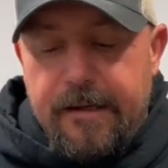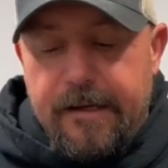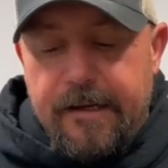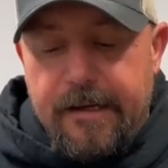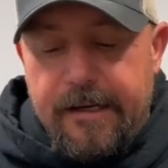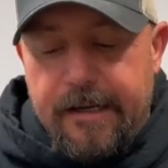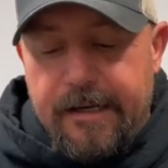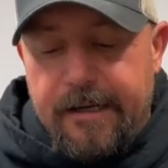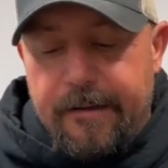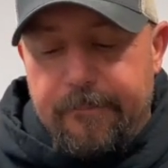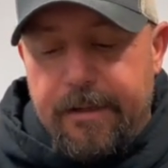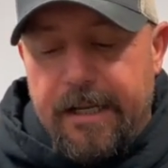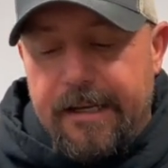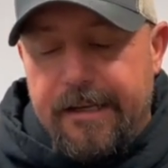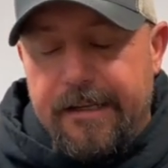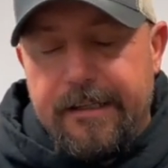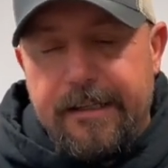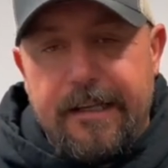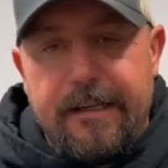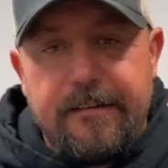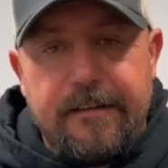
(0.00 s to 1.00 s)

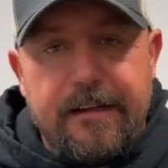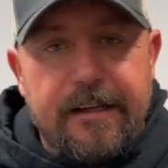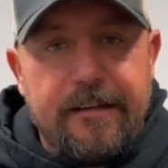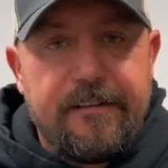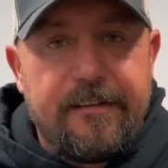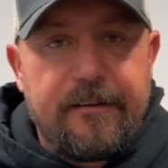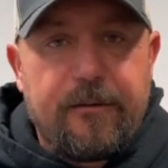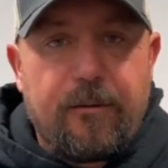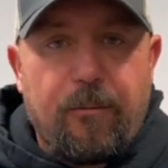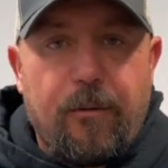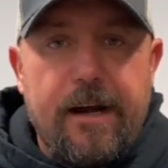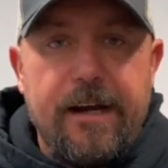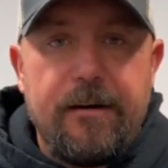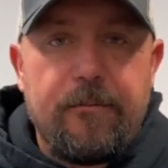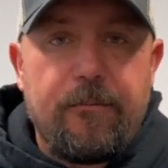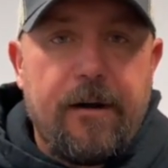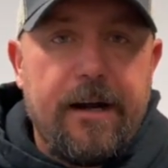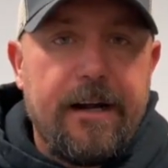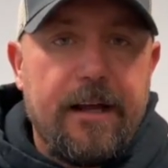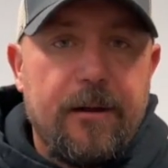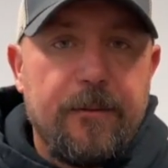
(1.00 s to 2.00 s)
It's great
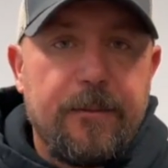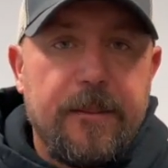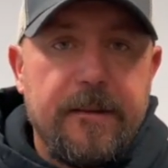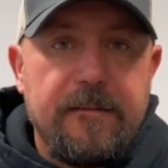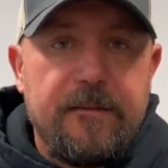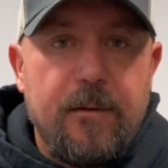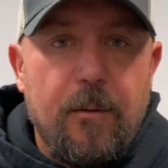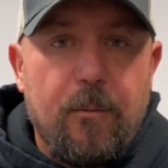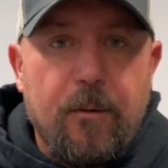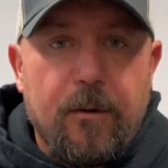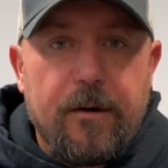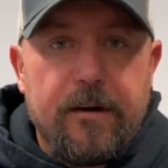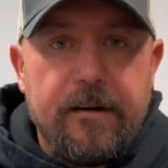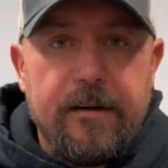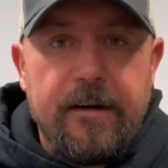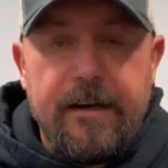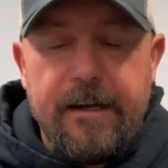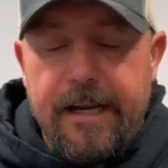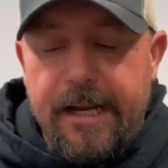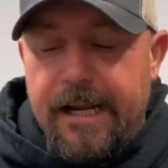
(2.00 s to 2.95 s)
right out the door.